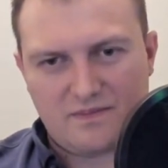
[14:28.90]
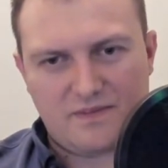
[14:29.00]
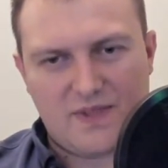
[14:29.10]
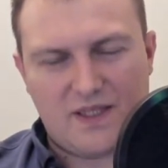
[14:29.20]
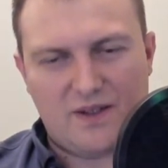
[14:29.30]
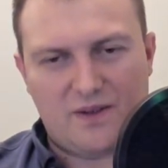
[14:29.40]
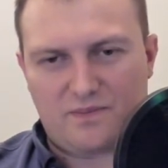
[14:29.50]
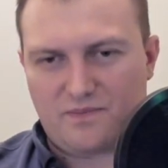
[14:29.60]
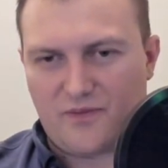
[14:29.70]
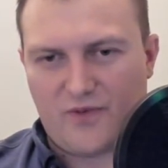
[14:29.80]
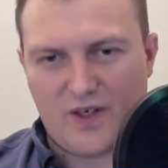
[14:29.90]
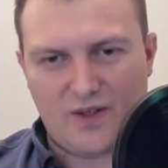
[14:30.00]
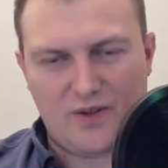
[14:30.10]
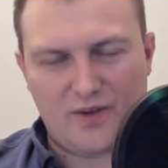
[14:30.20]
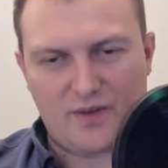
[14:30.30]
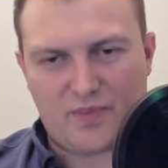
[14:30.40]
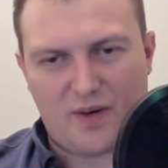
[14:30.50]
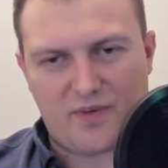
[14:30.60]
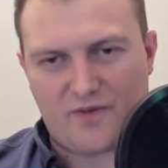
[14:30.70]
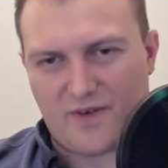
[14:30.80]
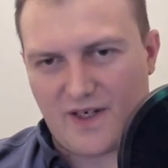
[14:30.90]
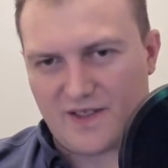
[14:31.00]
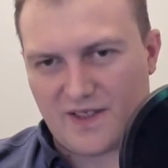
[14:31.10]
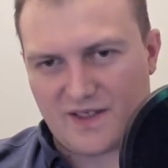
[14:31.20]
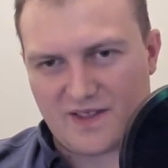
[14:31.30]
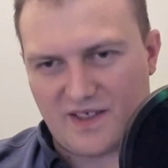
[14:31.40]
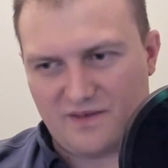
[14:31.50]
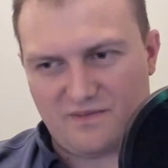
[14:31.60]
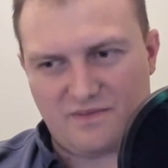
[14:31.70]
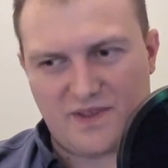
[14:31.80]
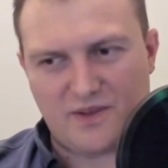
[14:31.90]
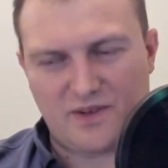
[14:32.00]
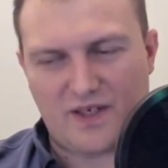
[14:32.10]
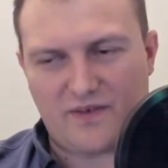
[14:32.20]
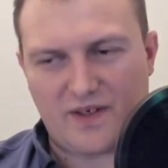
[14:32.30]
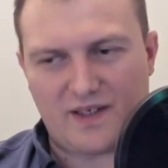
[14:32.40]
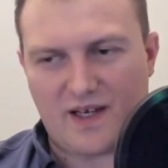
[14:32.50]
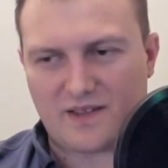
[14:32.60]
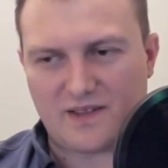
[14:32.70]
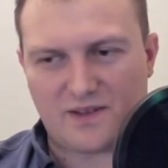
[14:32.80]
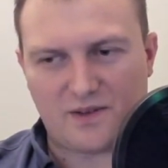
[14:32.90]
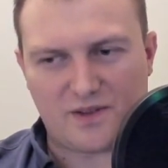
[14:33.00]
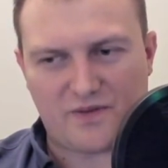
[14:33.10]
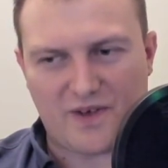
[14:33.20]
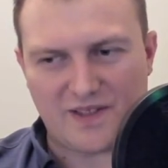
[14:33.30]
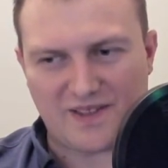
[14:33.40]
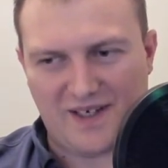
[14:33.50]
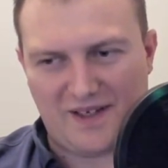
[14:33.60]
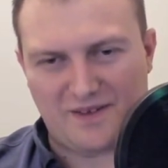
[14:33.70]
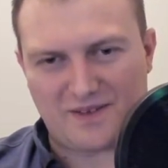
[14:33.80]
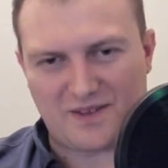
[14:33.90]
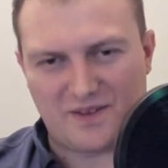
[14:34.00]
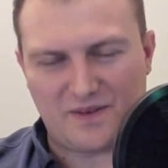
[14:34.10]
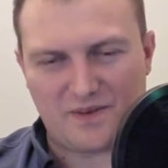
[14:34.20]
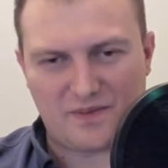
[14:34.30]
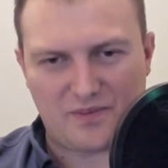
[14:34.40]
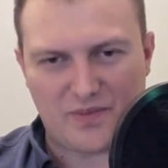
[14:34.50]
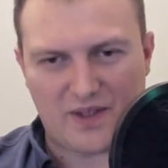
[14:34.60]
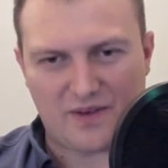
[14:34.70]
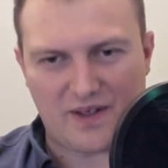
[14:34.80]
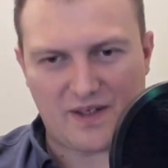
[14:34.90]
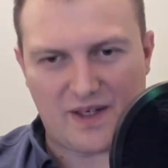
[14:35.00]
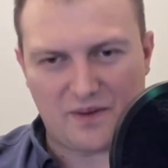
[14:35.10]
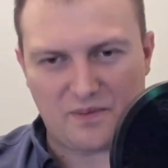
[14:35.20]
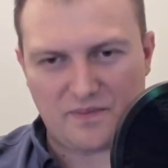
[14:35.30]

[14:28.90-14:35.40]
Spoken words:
if you don't know the proper phrase, that's it. You'll never get access to those funds again. So better write it down.